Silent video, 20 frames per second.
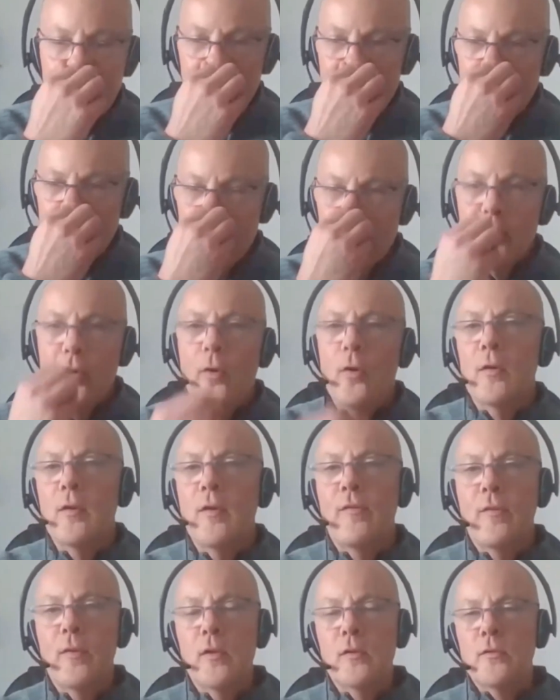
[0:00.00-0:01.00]
the
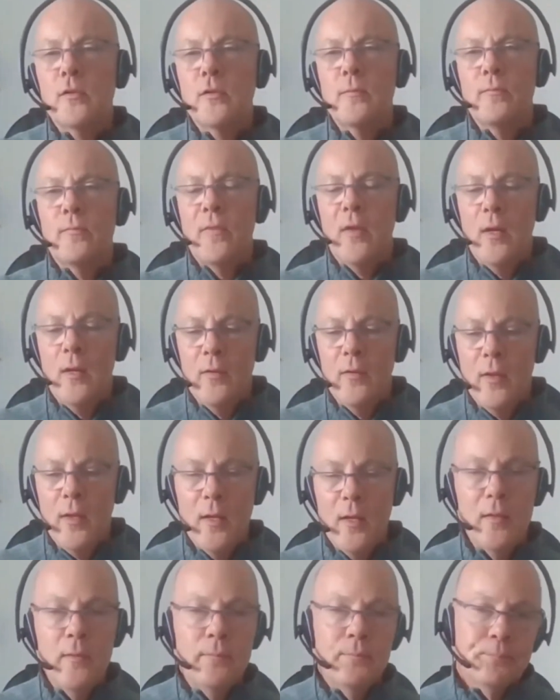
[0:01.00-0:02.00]
early filter. And
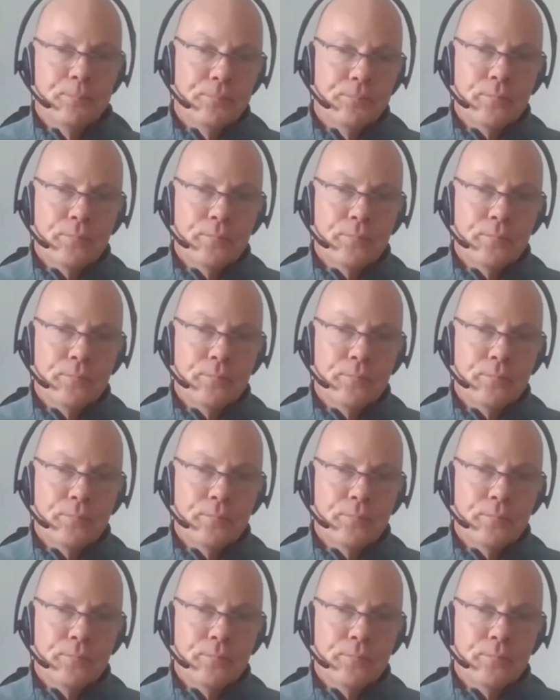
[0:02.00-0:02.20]
then